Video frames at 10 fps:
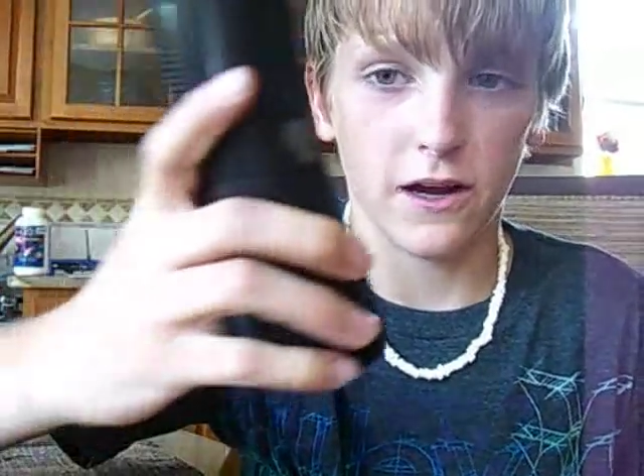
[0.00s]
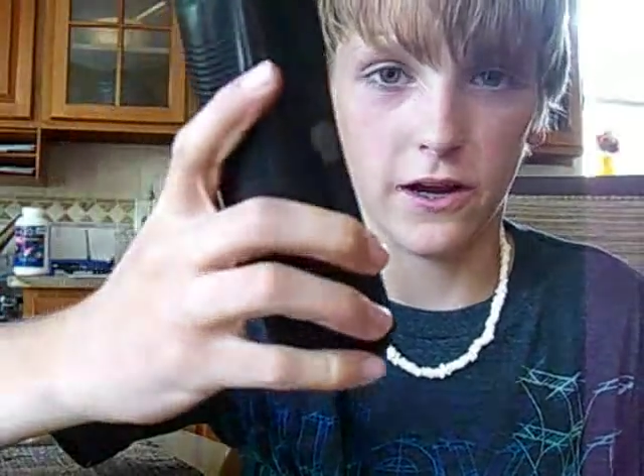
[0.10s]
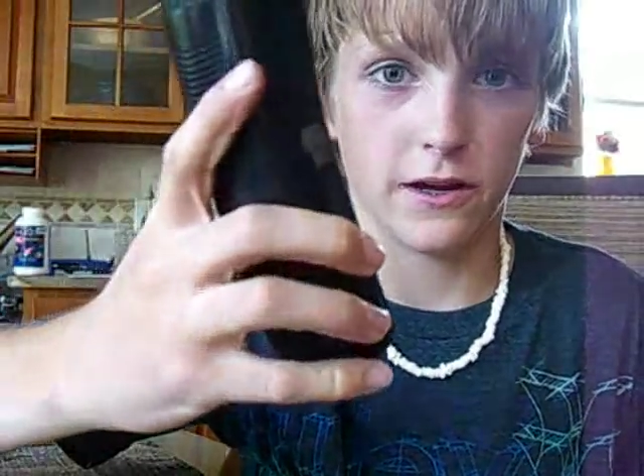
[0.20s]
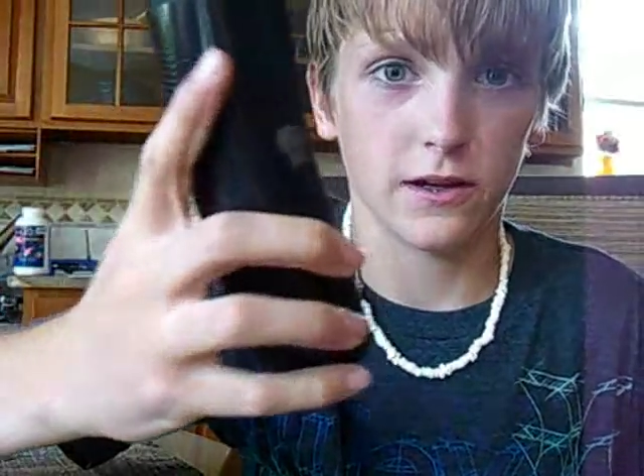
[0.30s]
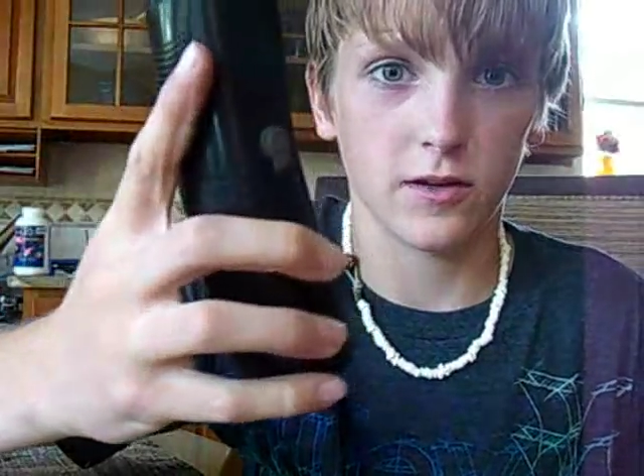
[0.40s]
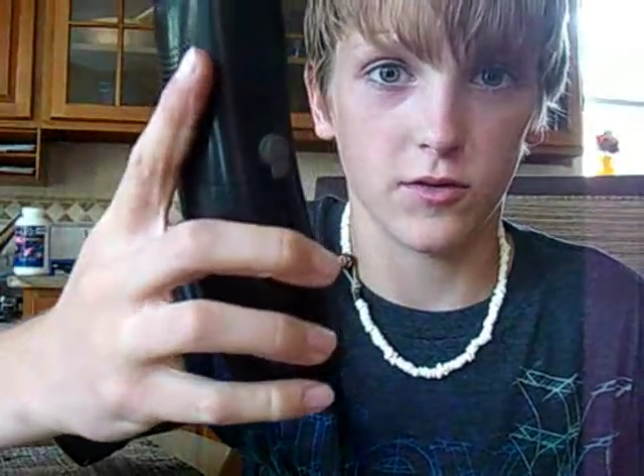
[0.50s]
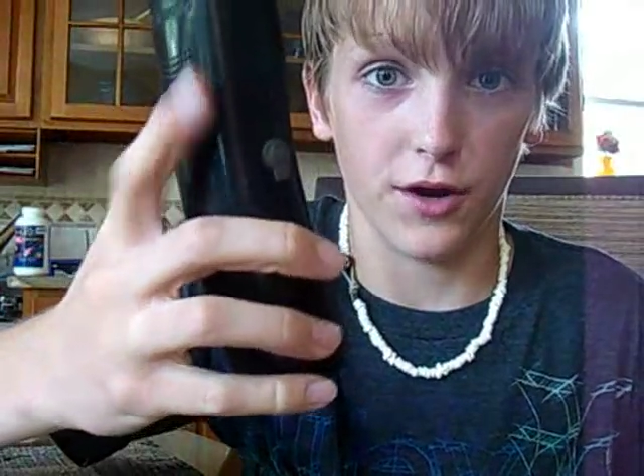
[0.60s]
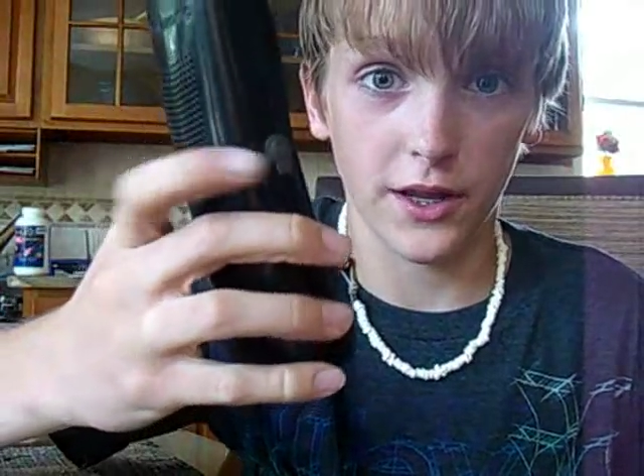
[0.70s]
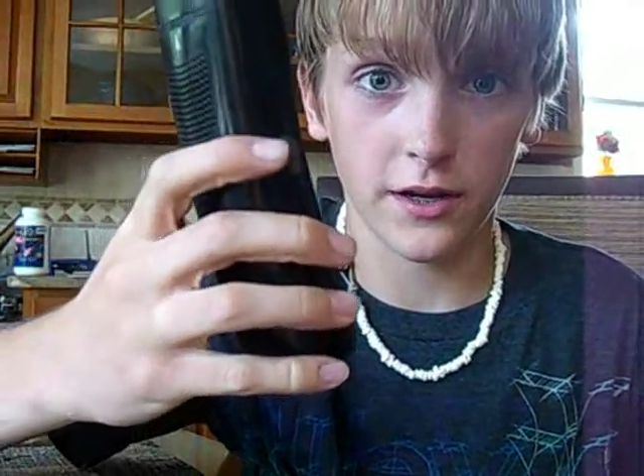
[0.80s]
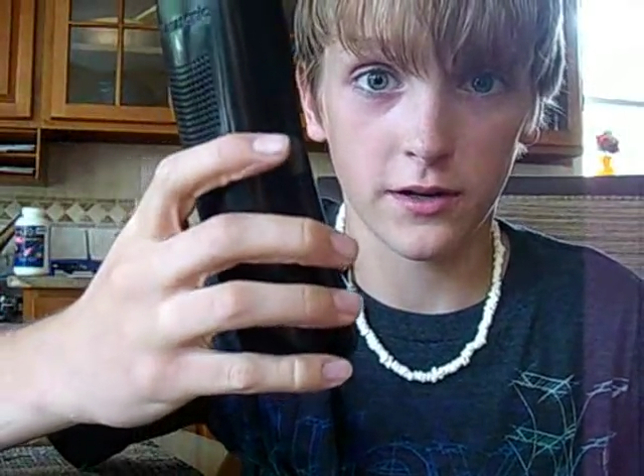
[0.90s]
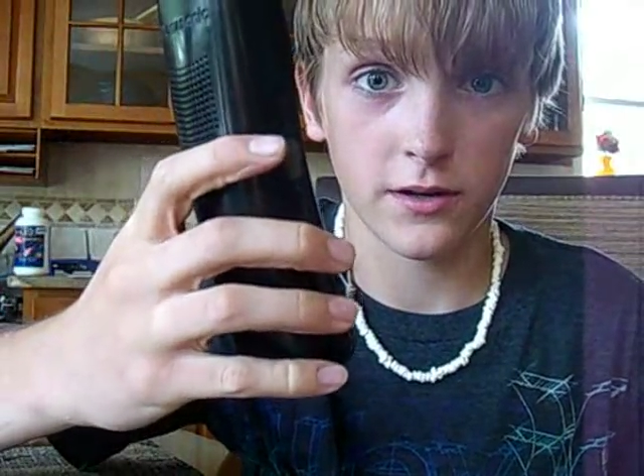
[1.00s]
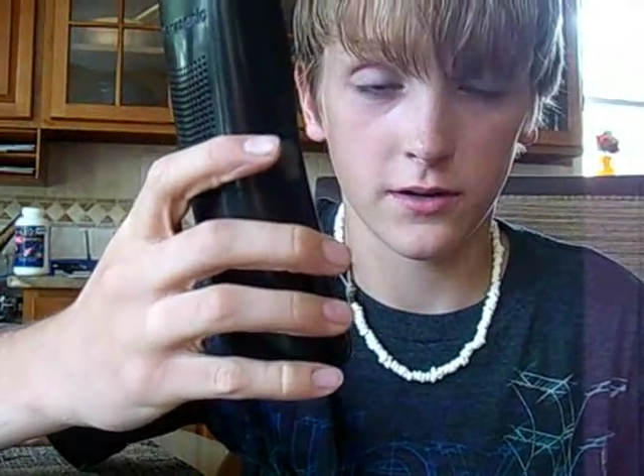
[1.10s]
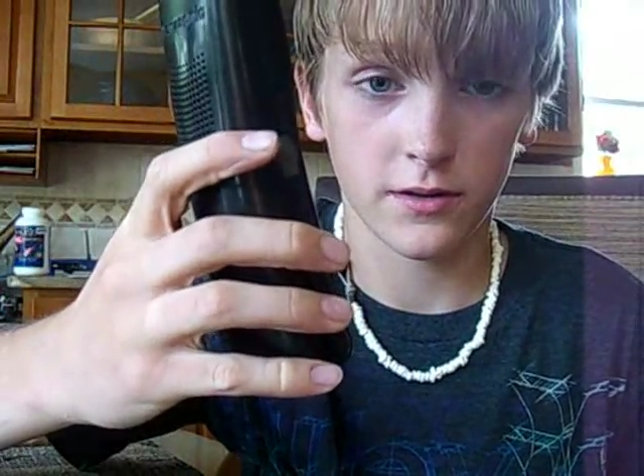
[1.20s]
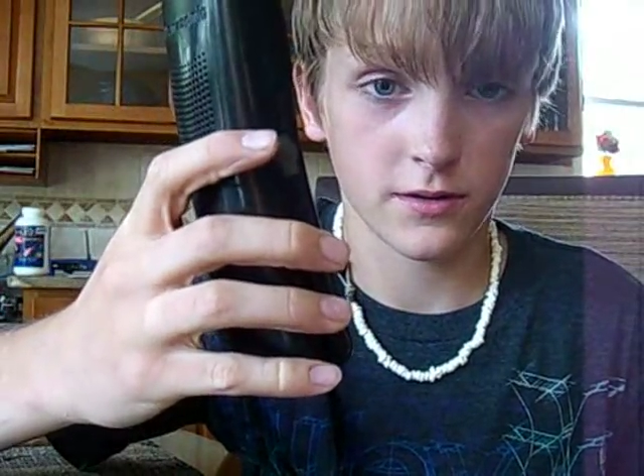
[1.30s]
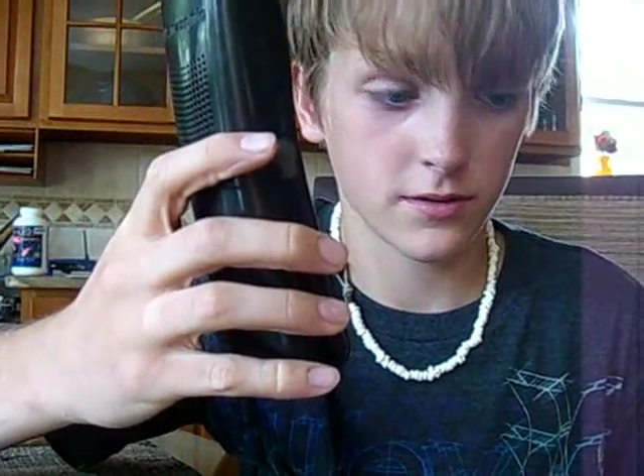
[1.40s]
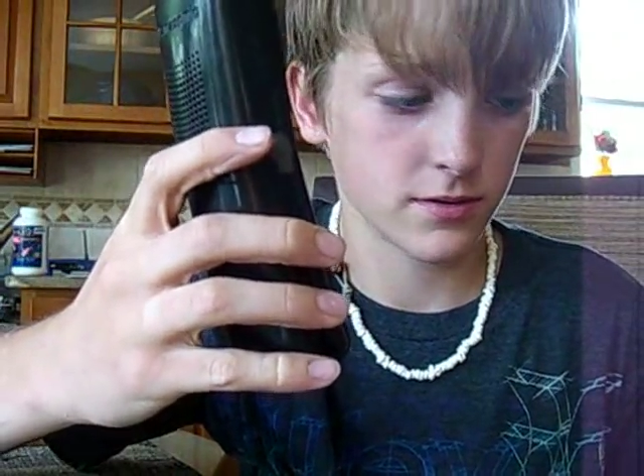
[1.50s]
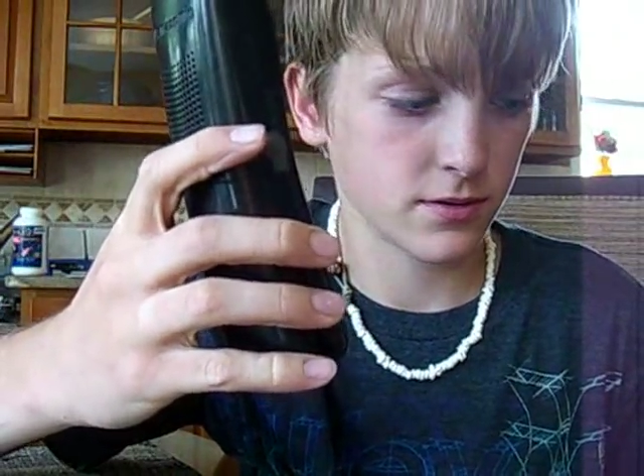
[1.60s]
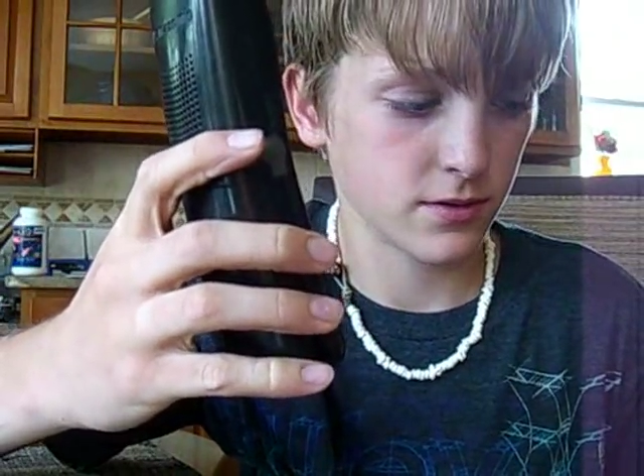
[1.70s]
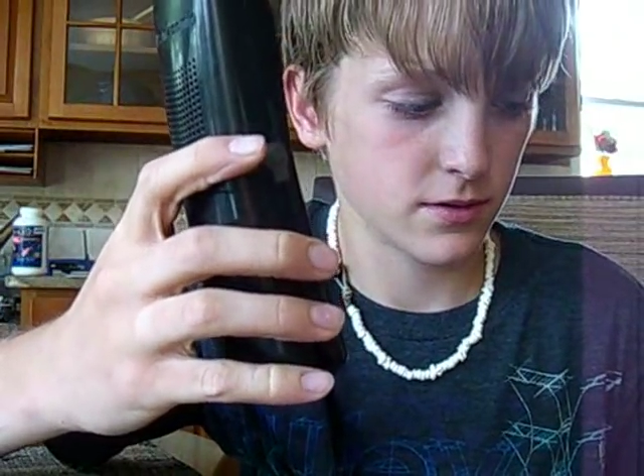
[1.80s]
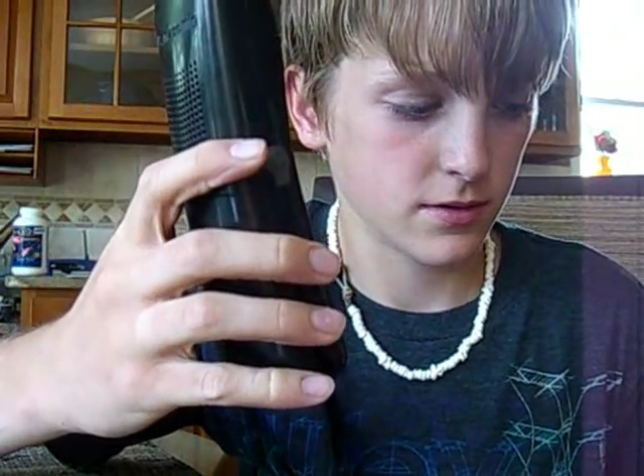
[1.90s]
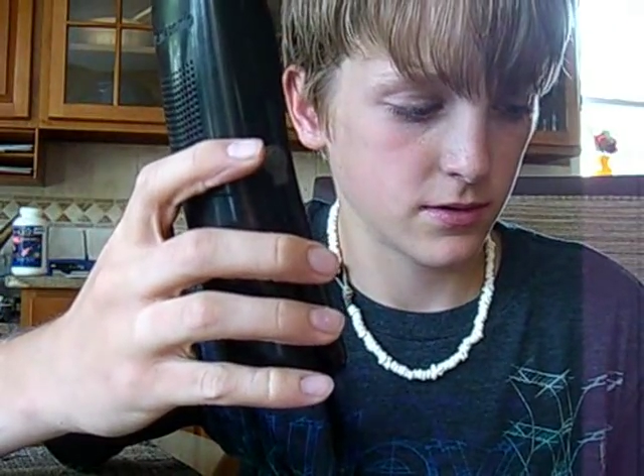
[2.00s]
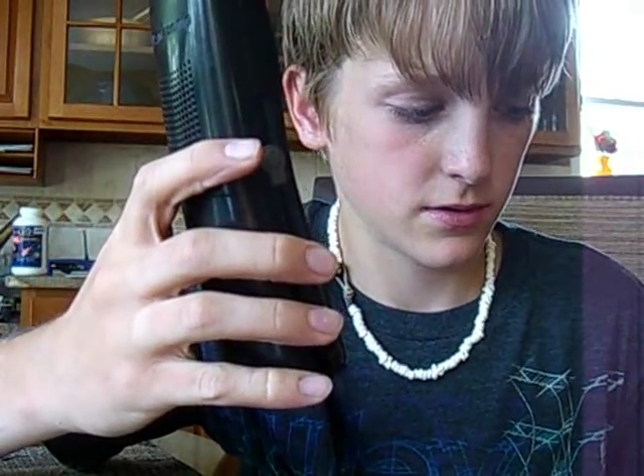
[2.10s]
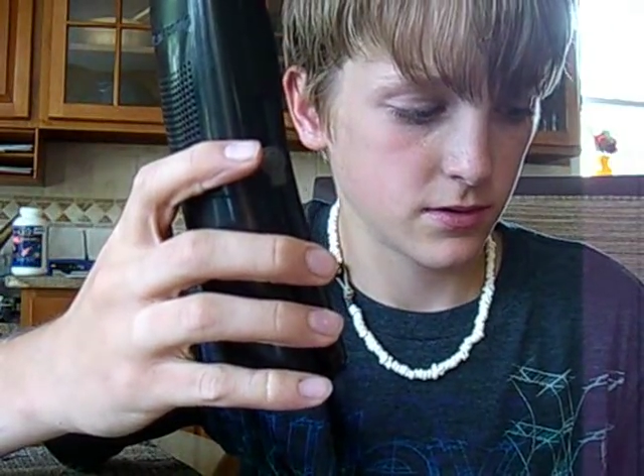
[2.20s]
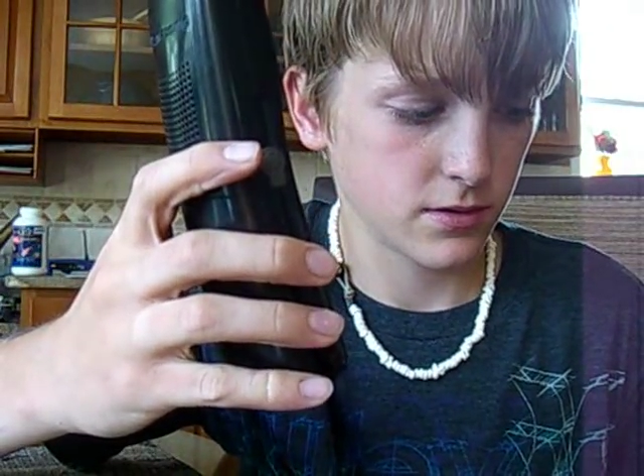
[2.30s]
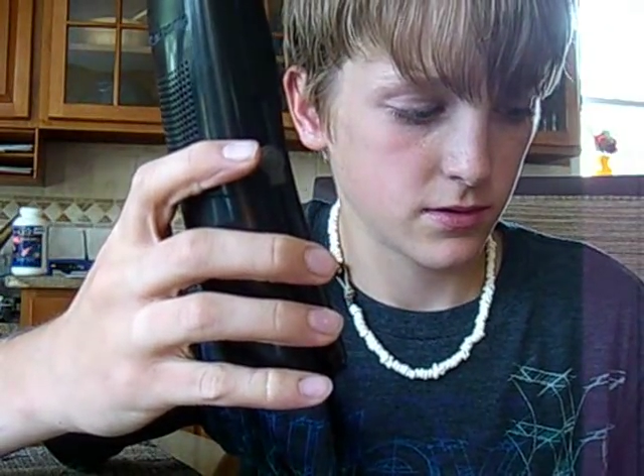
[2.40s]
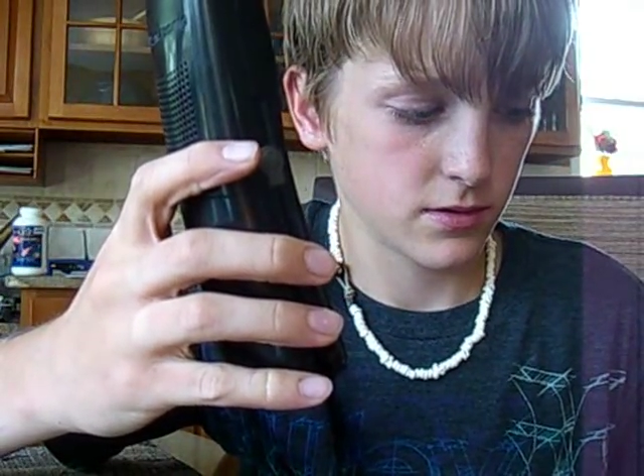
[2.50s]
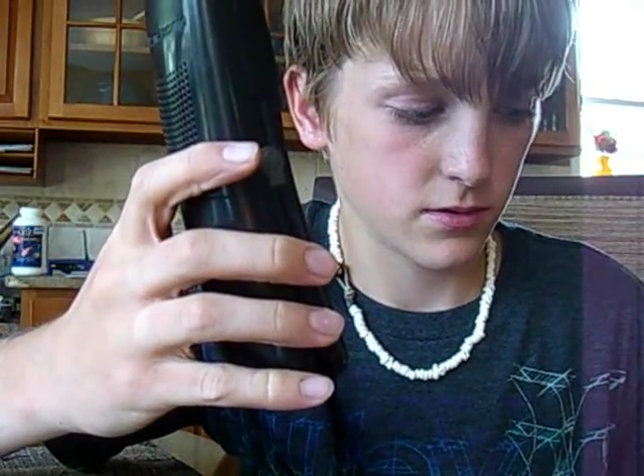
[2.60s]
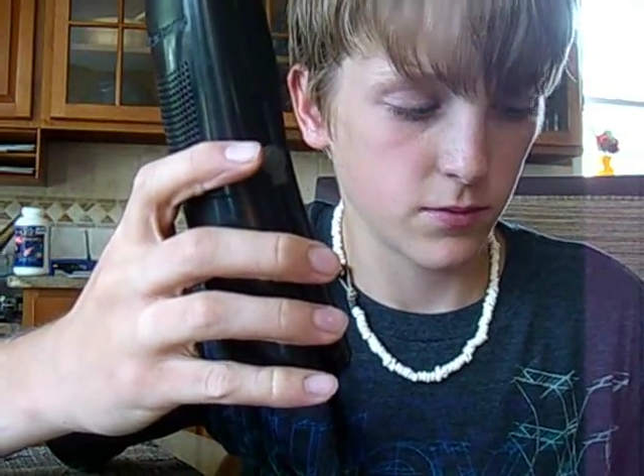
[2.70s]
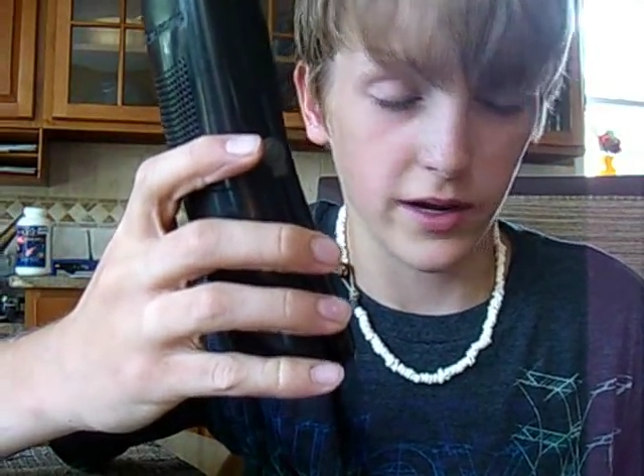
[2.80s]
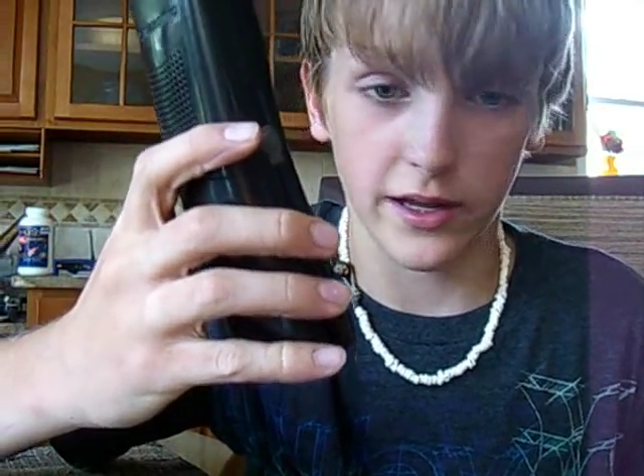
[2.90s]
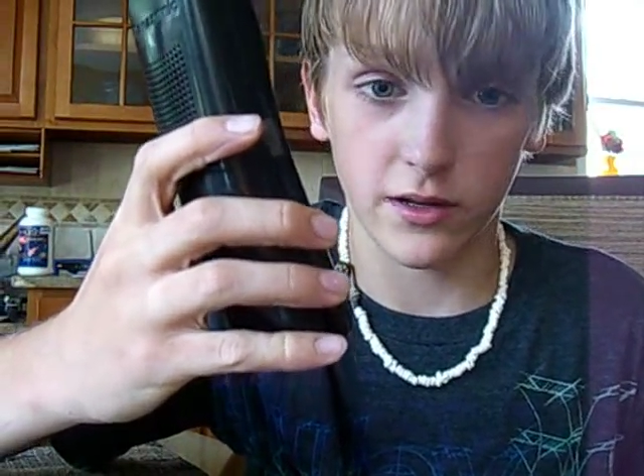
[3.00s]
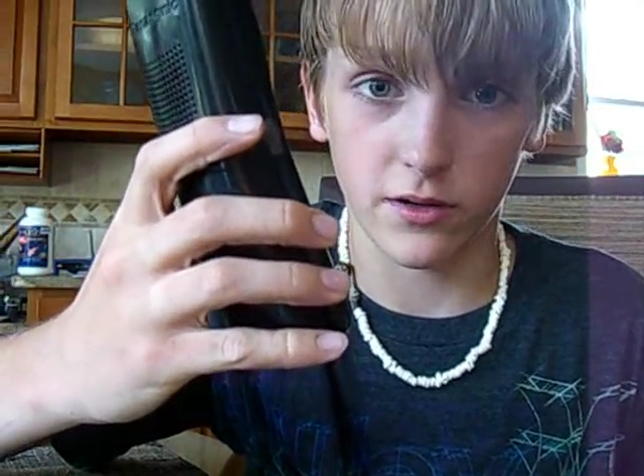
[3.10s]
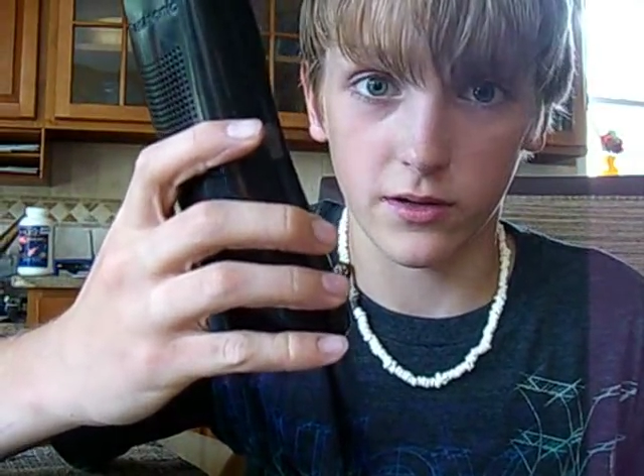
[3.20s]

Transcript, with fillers: All right, you ready? bring it up front here then. Wait,